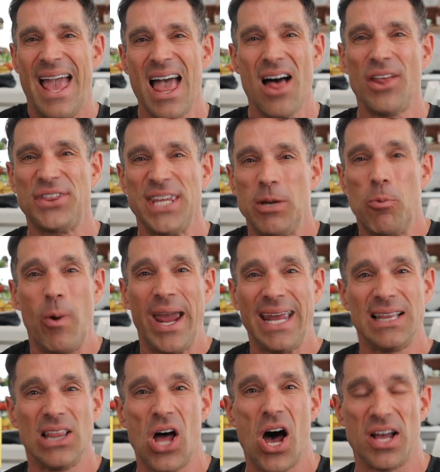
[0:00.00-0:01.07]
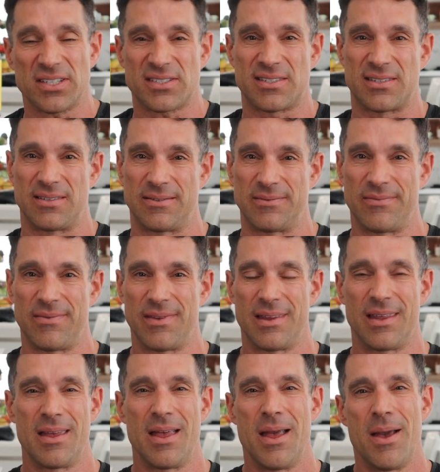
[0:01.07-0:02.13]
healthy weight loss.
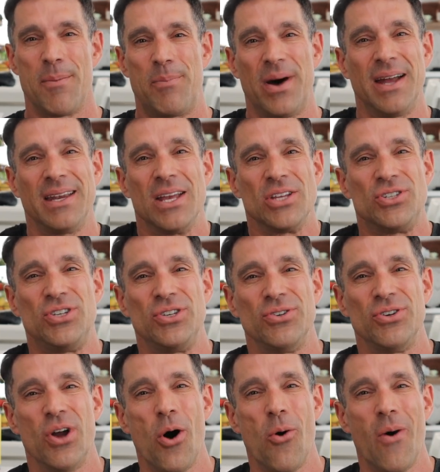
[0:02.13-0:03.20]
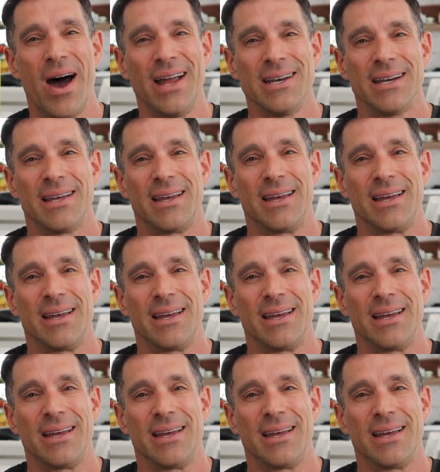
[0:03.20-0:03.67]
But do you know what?